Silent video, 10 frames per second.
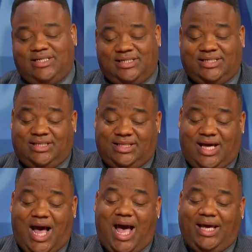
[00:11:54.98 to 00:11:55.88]
just
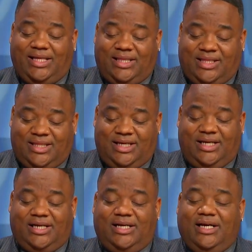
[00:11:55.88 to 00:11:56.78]
I
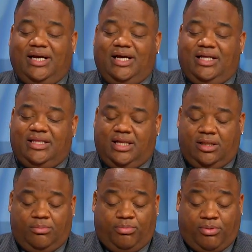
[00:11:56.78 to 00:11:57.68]
think that
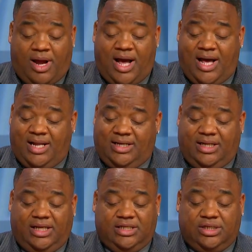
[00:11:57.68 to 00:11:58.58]
LeBron
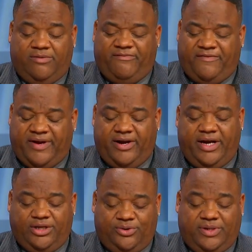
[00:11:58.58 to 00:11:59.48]
is a very
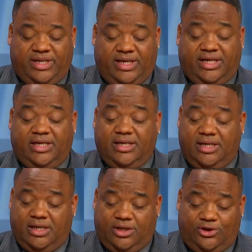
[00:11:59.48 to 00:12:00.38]
unique
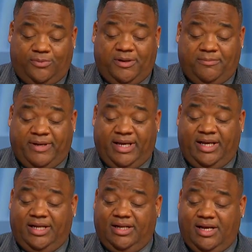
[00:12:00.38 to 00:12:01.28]
human
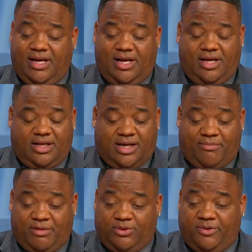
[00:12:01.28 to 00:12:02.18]
being
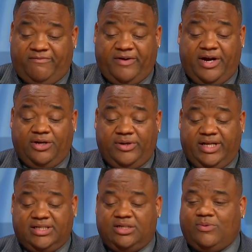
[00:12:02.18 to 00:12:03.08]
coming through a very unique
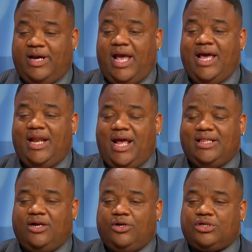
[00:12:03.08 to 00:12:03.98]
situation and and
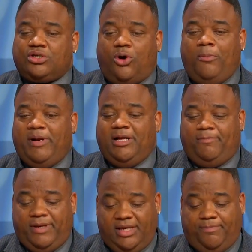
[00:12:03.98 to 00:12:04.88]
there are so many
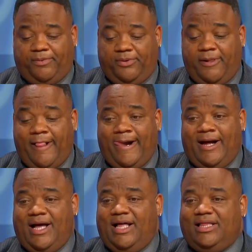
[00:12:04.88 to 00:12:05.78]
people
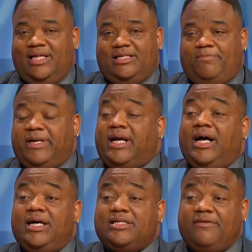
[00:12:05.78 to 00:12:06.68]
that
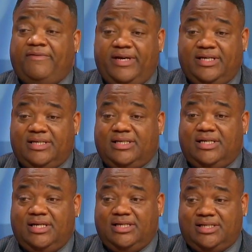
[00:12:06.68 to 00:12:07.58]
because of his
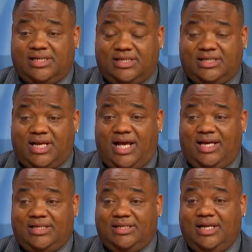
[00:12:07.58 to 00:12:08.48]

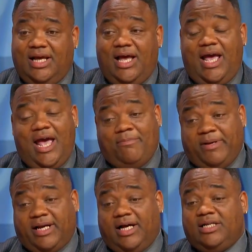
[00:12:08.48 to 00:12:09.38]
success and
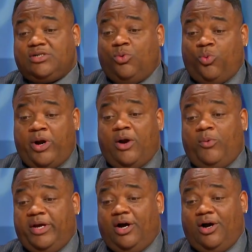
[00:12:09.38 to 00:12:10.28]
because of where
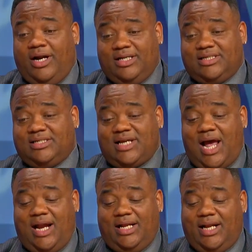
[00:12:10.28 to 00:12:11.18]
we are in a
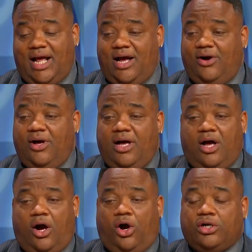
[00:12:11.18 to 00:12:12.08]
society now
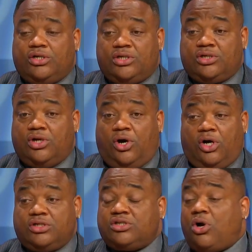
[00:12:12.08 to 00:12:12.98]
are, are
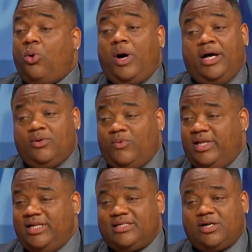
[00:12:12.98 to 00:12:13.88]
so
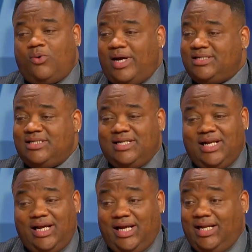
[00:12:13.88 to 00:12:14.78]
unwilling to question
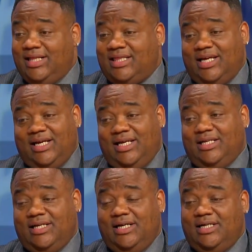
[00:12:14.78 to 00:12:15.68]
anything he
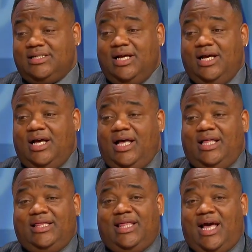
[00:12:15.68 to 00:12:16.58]
does mm
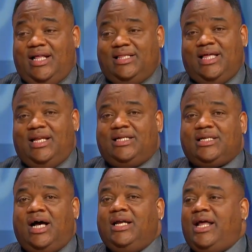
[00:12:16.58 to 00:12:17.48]
that that it's
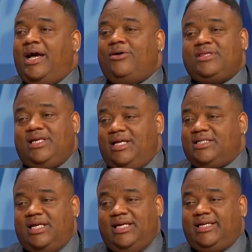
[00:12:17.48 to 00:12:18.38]
unhealthy. It's
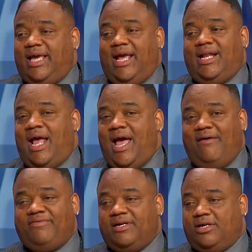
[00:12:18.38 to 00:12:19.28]
he can't
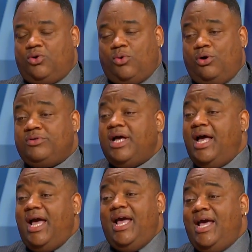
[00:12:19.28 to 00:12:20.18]
have the growth.
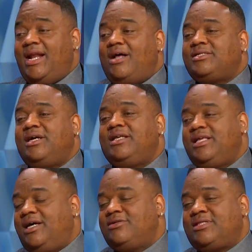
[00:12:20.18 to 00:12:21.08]
And, and I'll tell you
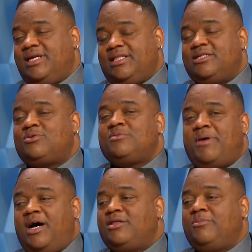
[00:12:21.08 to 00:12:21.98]
the other thing. This was
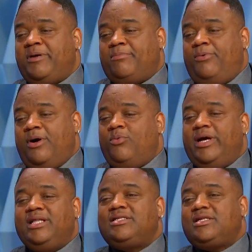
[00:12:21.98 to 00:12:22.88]
my other big point.
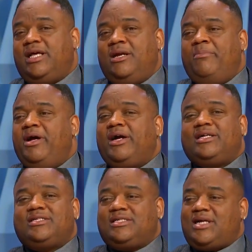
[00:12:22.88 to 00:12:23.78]
In mm. in
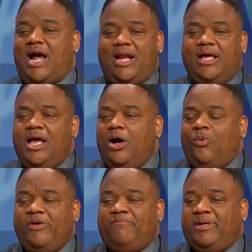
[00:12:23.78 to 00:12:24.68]
American society,
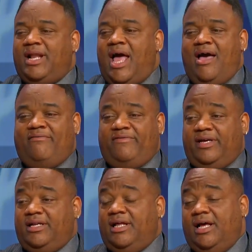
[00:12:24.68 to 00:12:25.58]
we've been
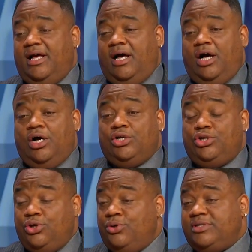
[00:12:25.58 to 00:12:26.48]
having a
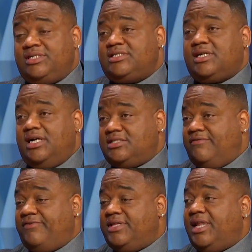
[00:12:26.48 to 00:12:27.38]
huge discussion
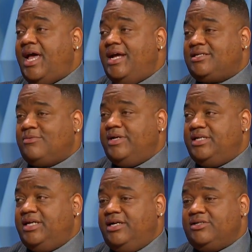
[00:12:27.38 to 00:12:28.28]
for the last three
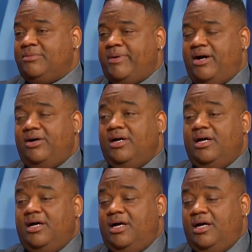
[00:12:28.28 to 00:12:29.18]
years about
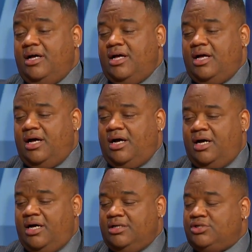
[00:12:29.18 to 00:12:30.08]

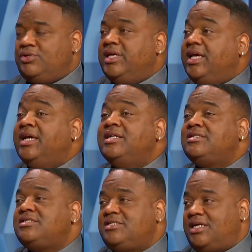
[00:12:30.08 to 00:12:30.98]
uh, do the
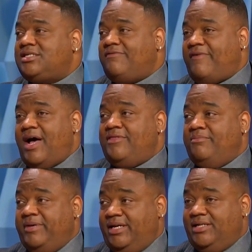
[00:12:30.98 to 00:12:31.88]
ends justify the
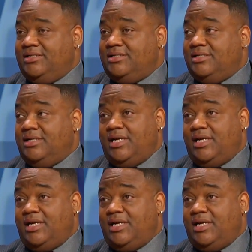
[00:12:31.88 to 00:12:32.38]
means.